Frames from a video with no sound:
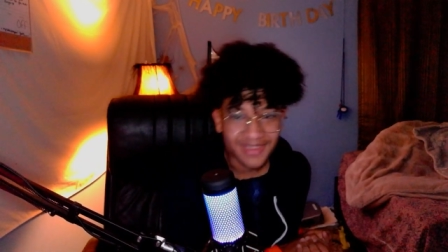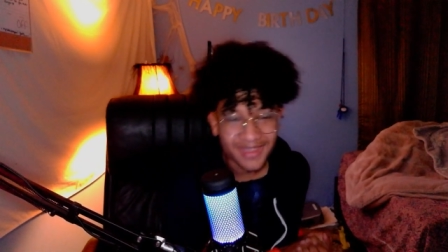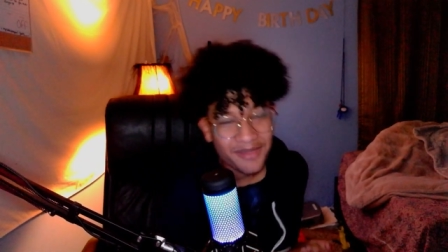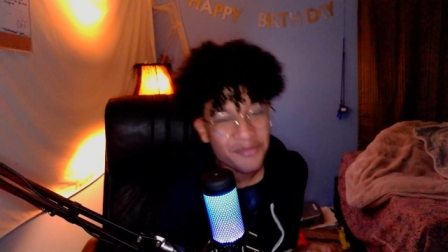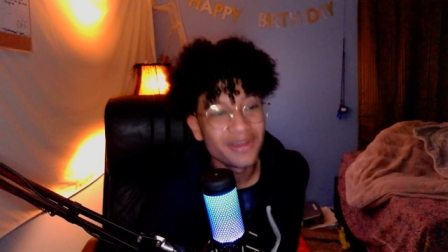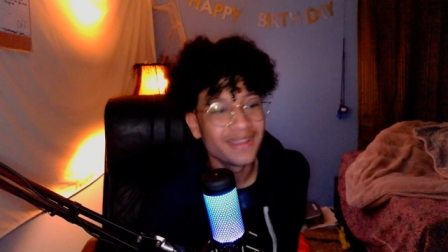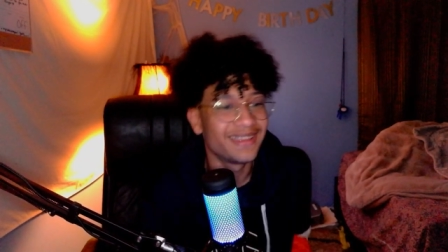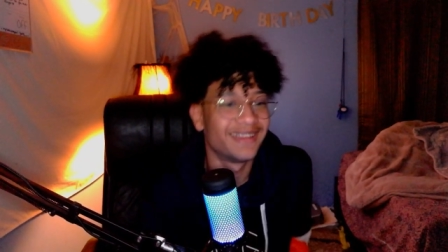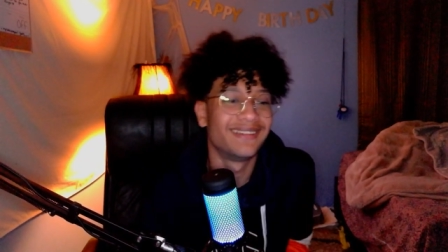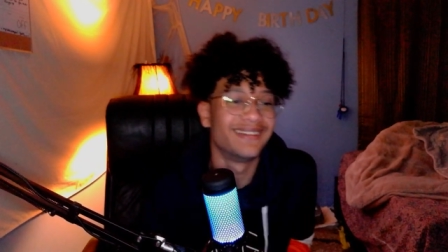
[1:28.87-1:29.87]
But
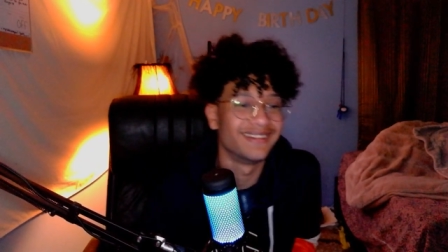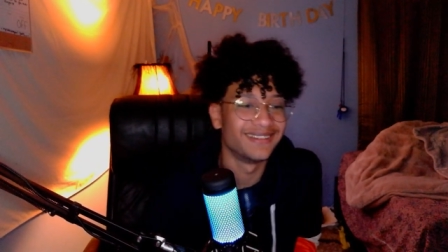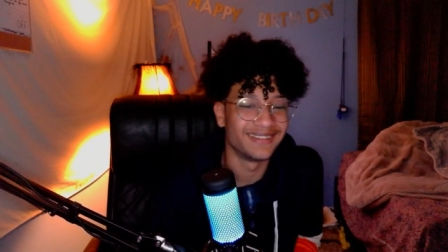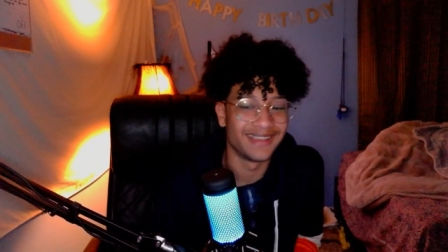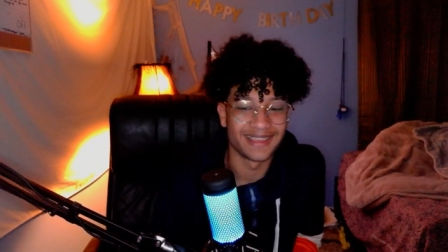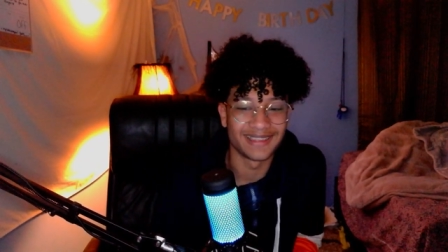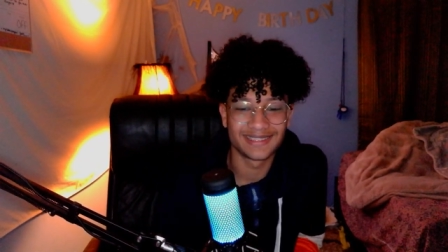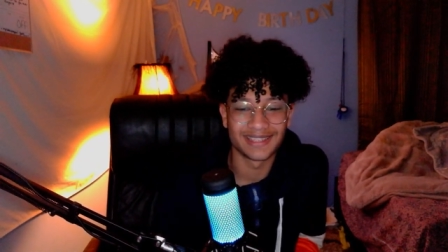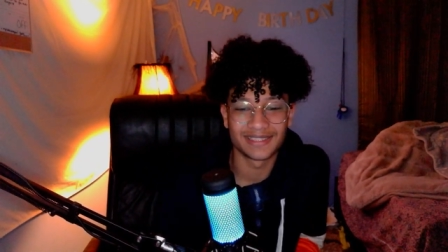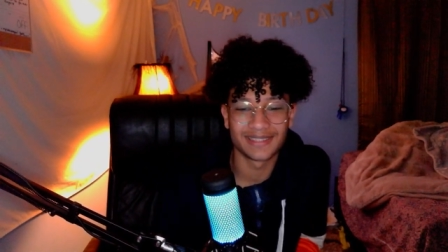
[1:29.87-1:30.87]
yeah, I guess
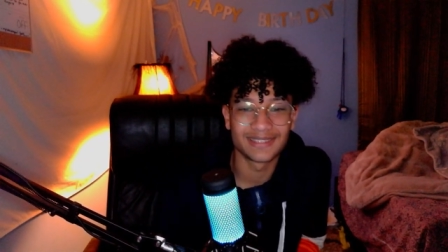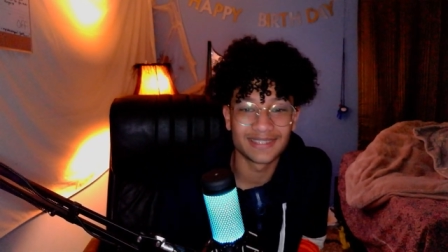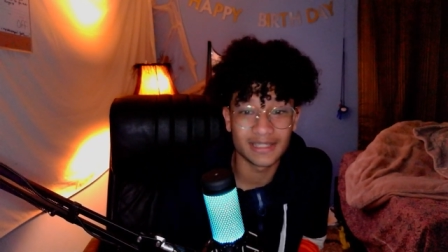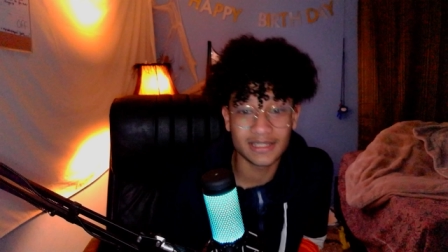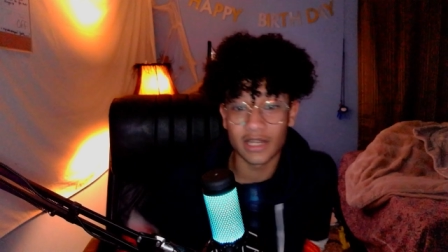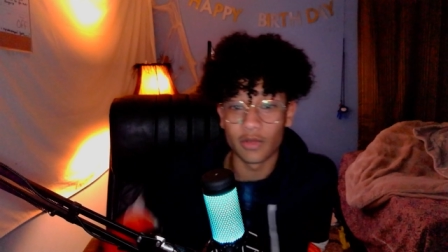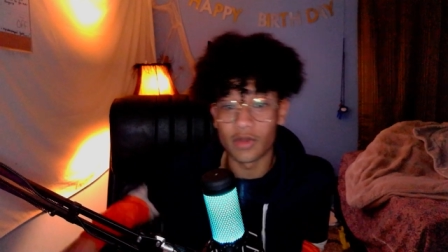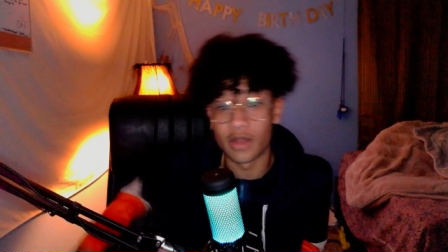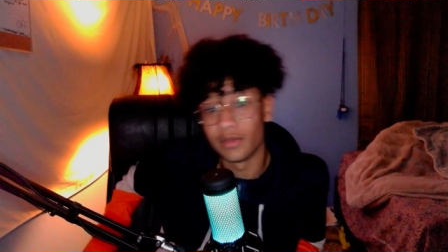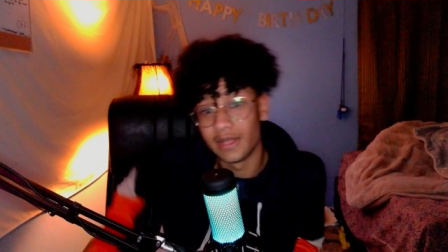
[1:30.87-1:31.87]
that's kind of what
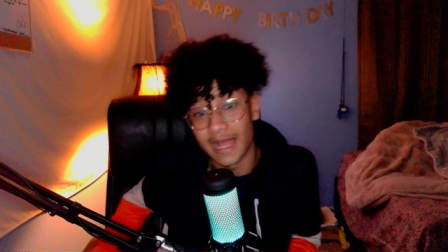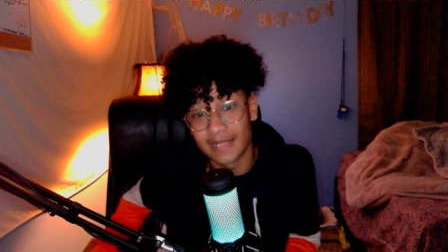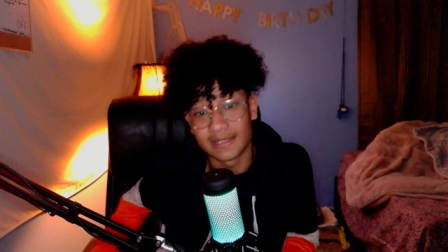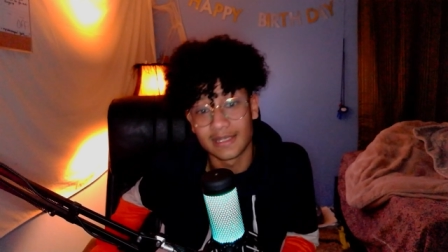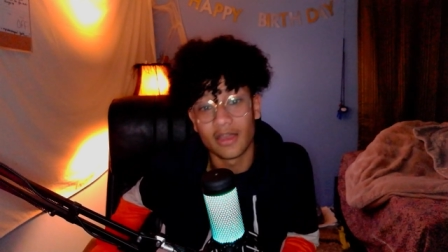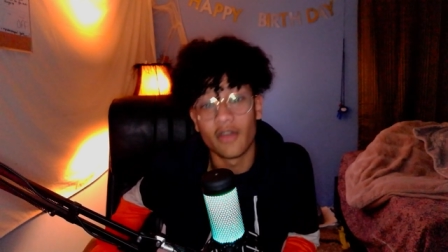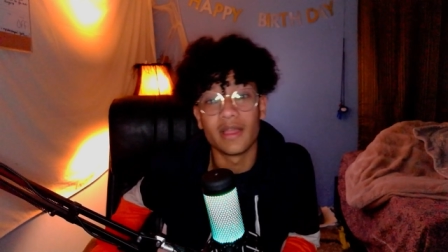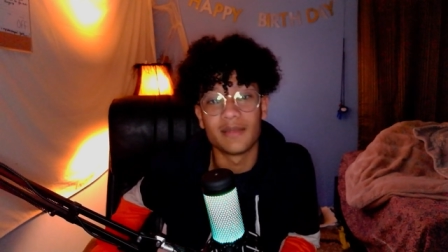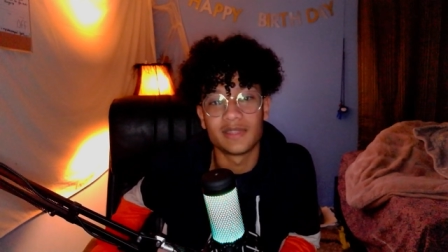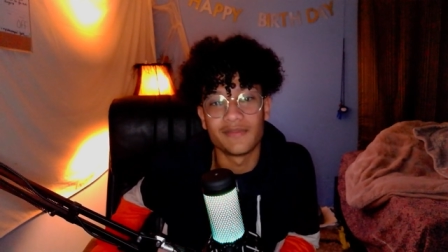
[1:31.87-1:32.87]
I really had to say. Oh yeah,
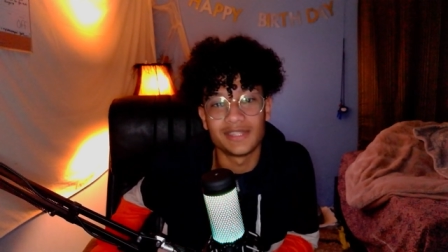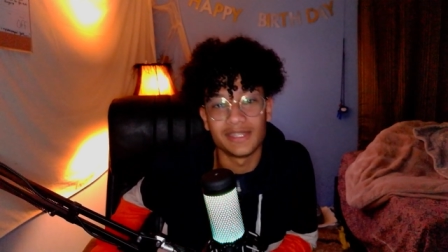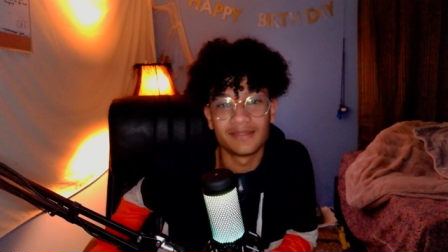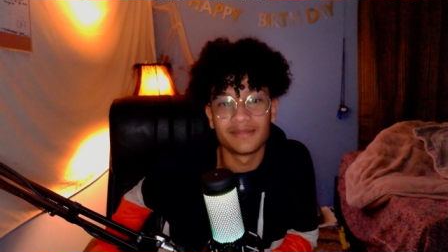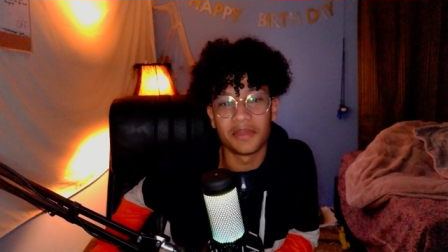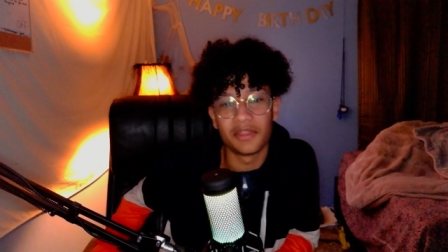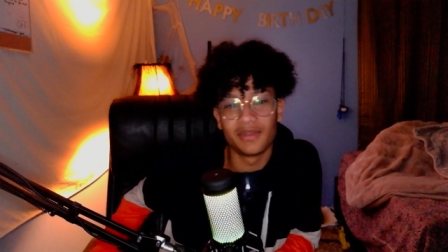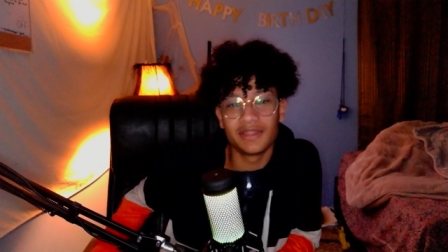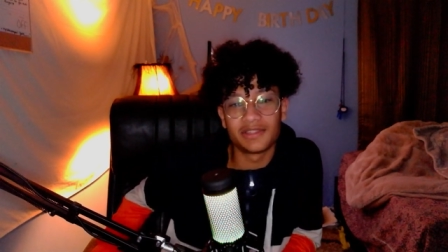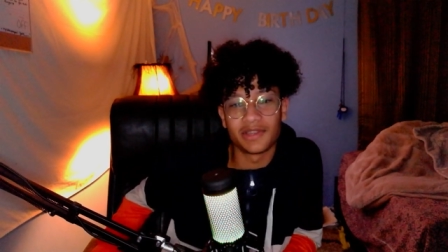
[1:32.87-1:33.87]
I'm 17, by the
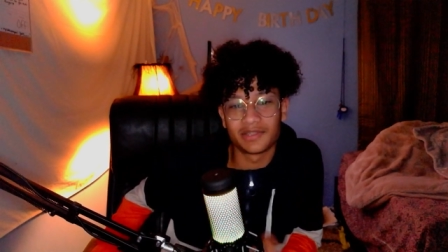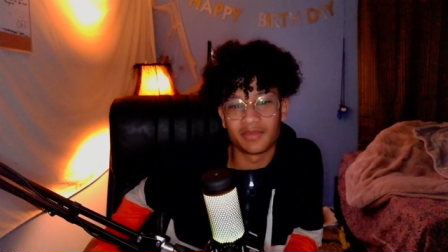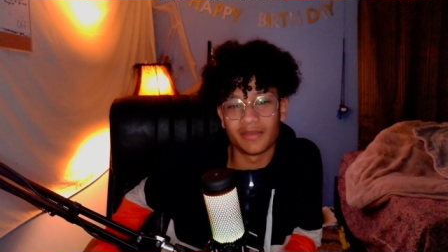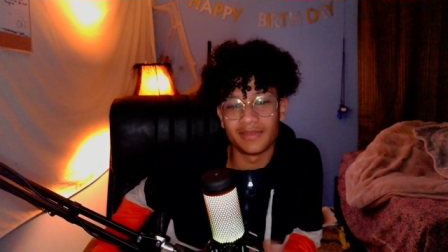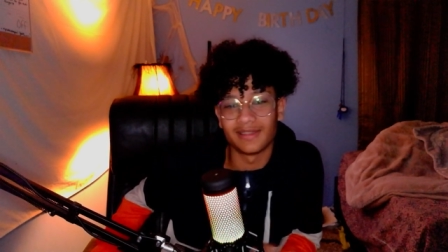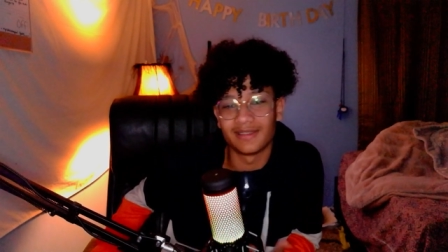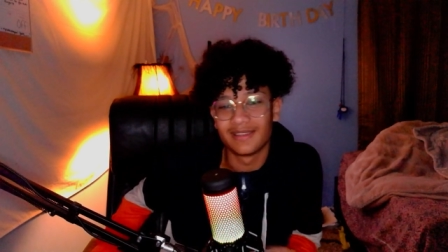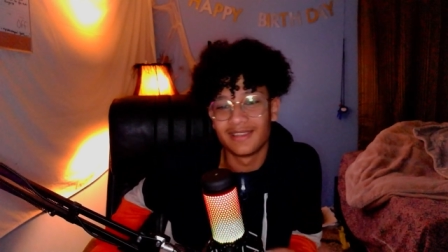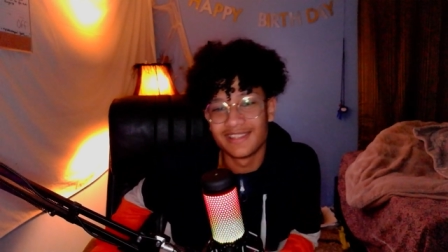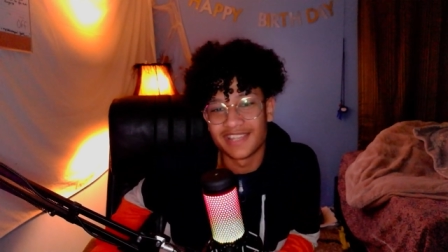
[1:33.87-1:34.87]
way, so I should probably
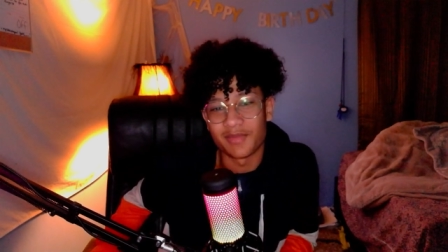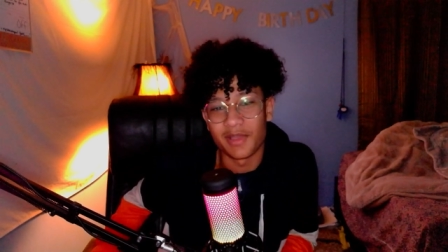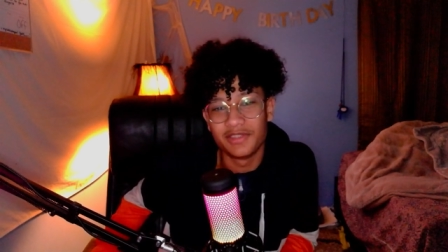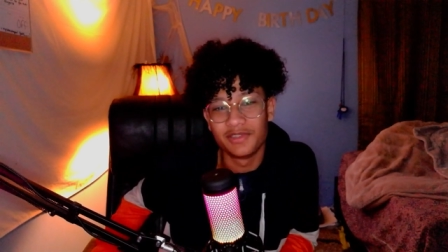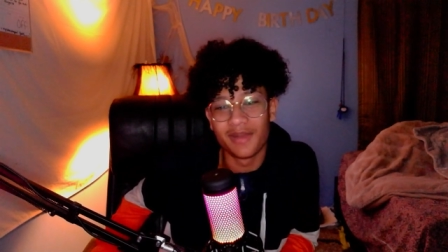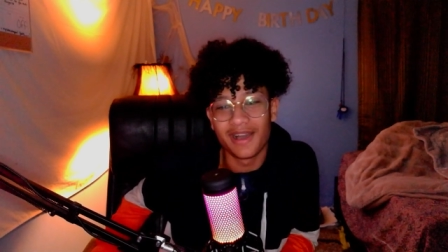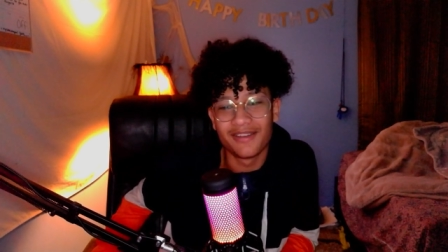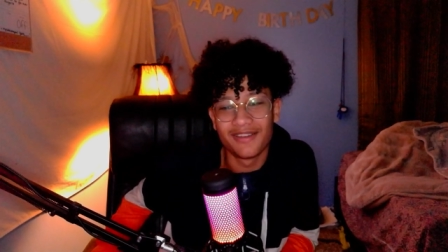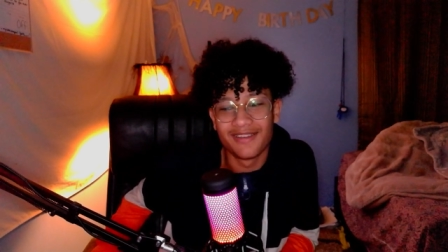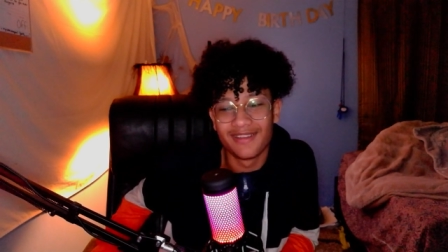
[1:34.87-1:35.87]
change my YouTube bio.